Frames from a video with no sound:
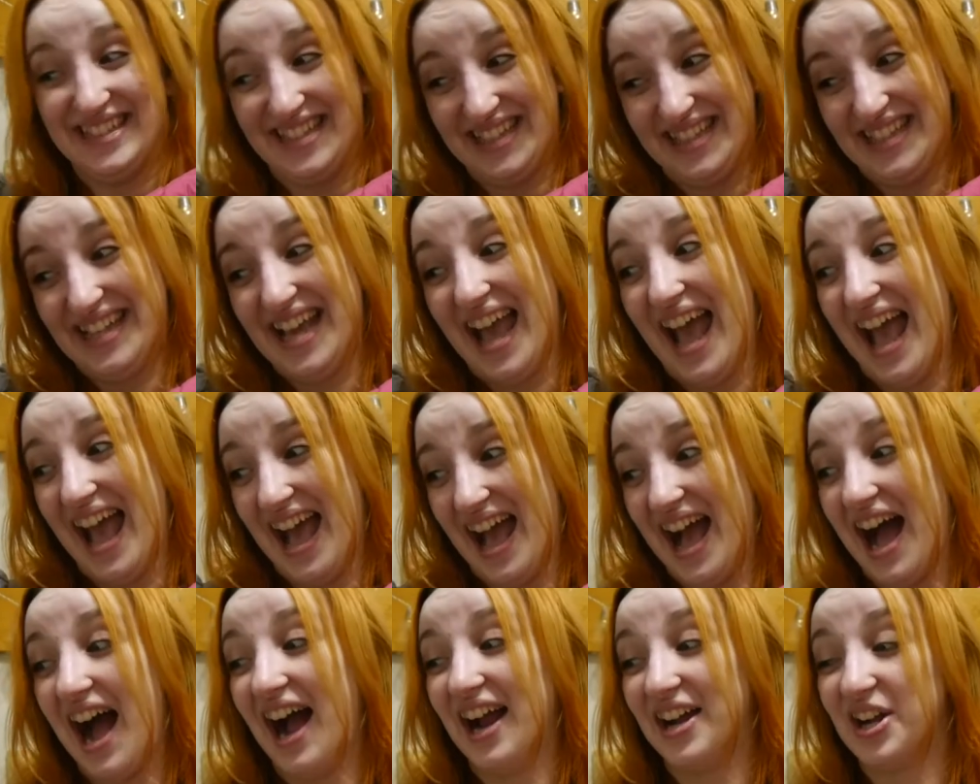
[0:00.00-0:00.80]

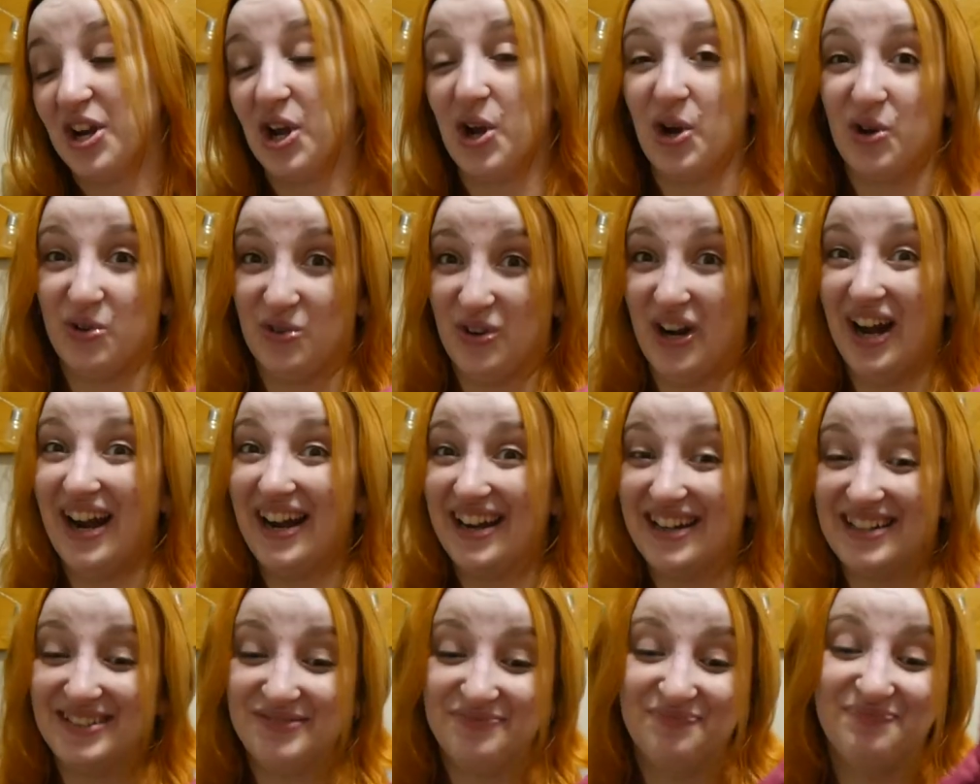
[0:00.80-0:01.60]
yeah, I know,
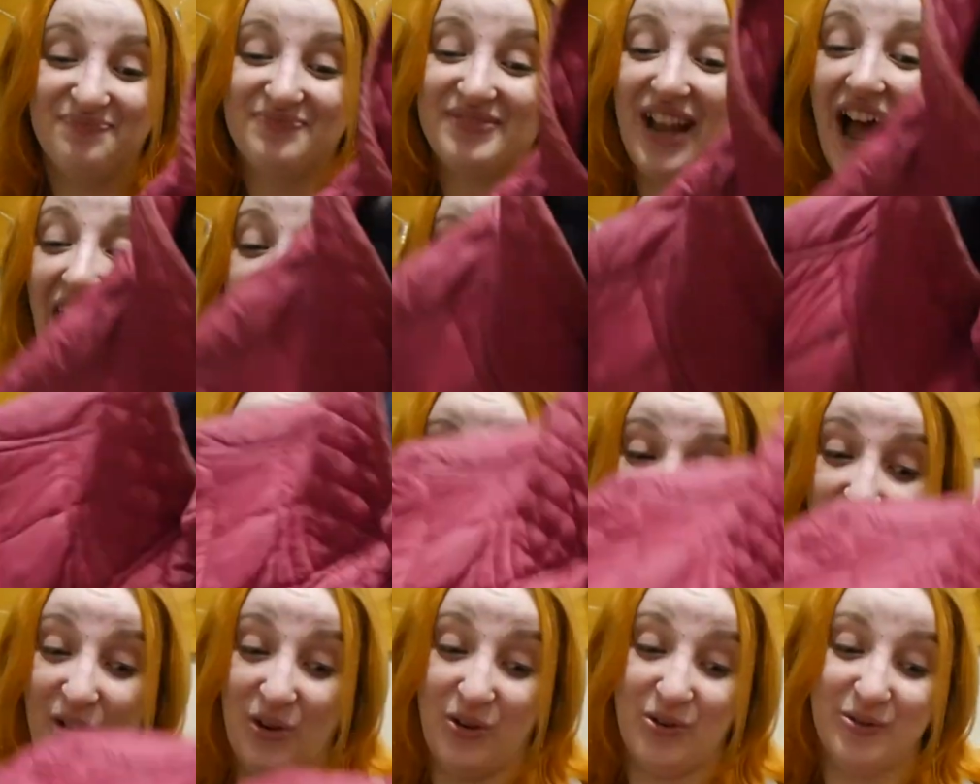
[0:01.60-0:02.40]
right? I
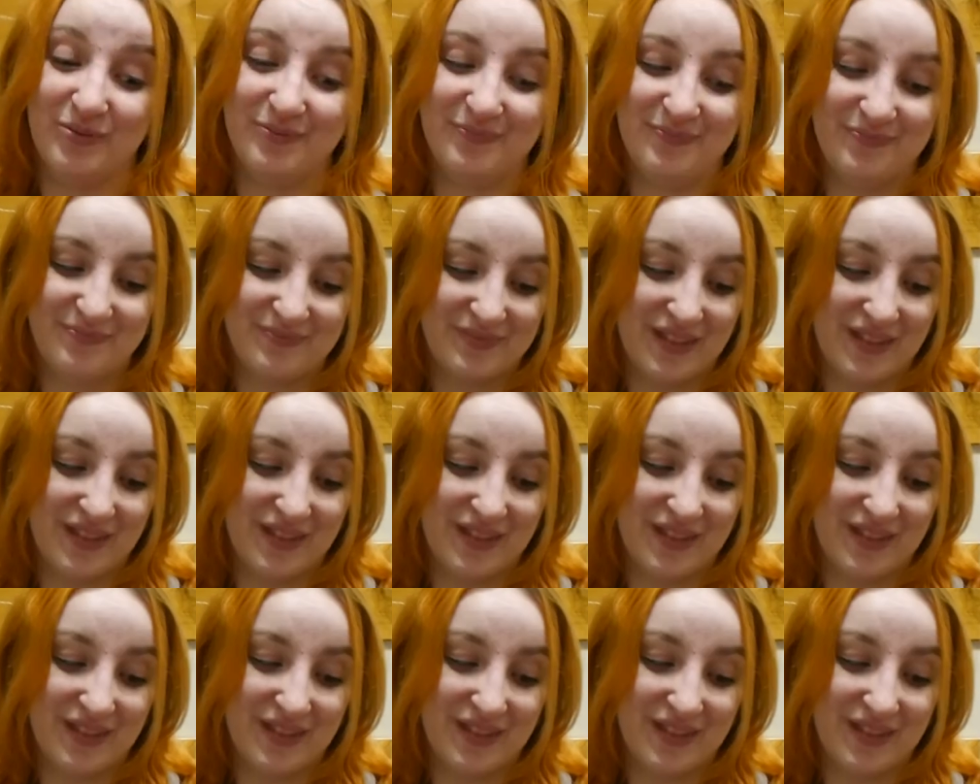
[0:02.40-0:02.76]
know.